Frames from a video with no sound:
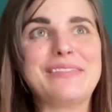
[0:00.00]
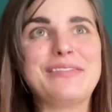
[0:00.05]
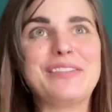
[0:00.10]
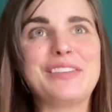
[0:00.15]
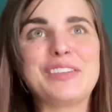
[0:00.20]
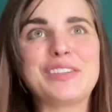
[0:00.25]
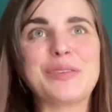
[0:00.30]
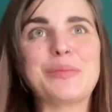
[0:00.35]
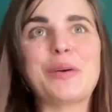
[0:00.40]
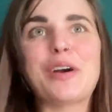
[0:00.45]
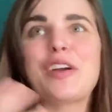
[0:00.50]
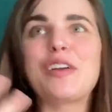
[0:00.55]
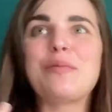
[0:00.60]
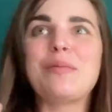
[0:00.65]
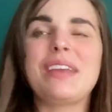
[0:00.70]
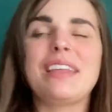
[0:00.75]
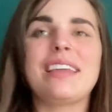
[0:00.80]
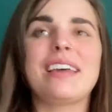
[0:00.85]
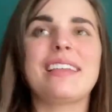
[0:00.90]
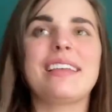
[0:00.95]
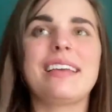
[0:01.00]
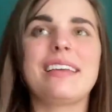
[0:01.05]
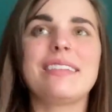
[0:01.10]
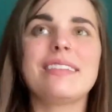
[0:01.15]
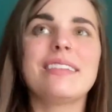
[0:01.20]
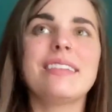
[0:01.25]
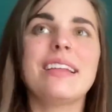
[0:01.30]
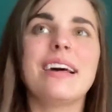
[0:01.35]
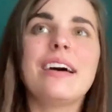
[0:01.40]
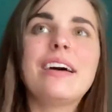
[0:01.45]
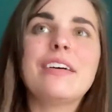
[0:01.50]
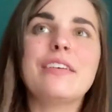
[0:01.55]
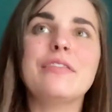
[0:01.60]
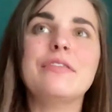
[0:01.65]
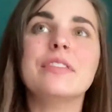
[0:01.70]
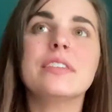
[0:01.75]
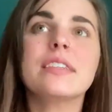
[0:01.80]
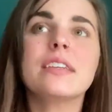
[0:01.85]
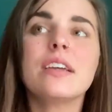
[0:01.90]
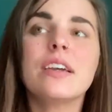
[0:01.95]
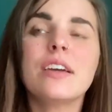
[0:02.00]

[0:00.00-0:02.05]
There's a part of me that like loves